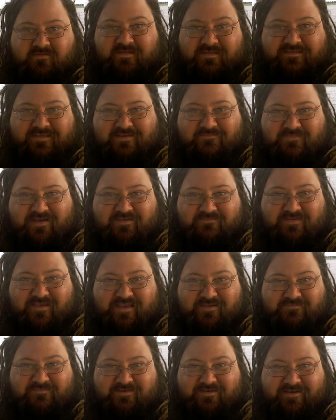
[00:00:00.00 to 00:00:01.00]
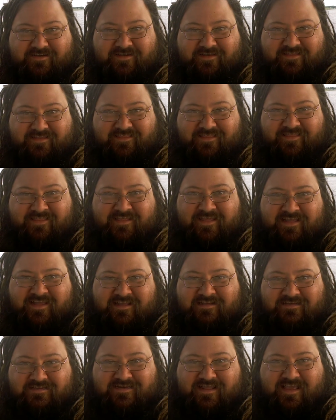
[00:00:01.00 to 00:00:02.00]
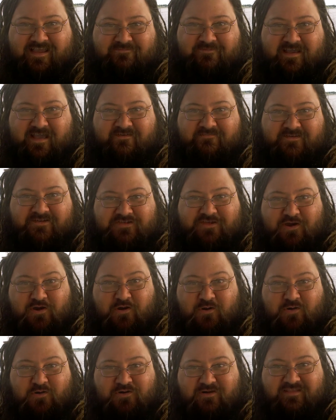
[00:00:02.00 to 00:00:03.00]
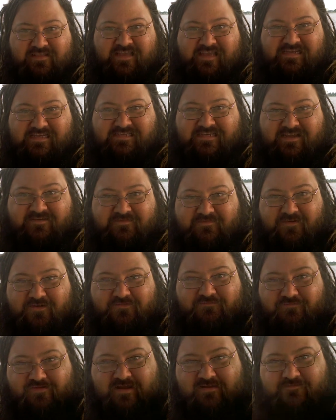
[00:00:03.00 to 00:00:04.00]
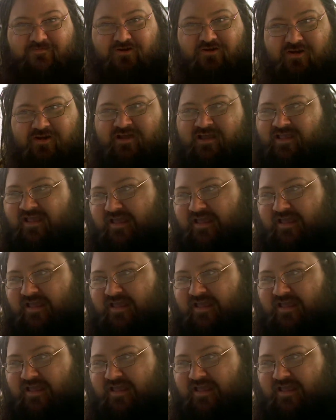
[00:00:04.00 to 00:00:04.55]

What's up, my people? Today we have a totally different river.